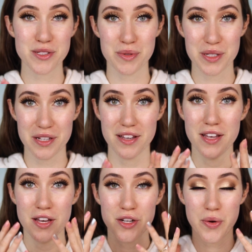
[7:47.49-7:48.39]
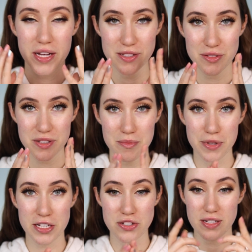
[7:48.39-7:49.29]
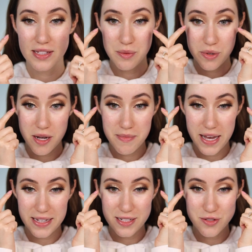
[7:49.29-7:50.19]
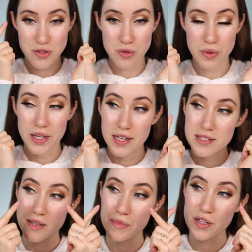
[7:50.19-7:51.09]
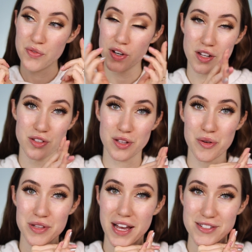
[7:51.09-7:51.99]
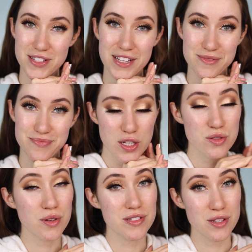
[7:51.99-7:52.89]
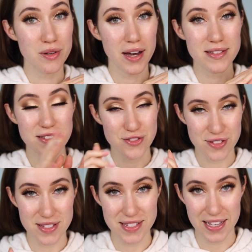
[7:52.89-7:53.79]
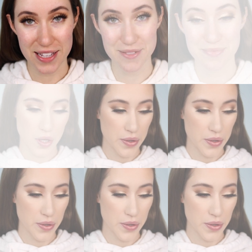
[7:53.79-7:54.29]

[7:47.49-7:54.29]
so we're gonna go ahead and do the complexion, then we'll come back and do something fun on the lower lash line. So I'll see you guys in just a second.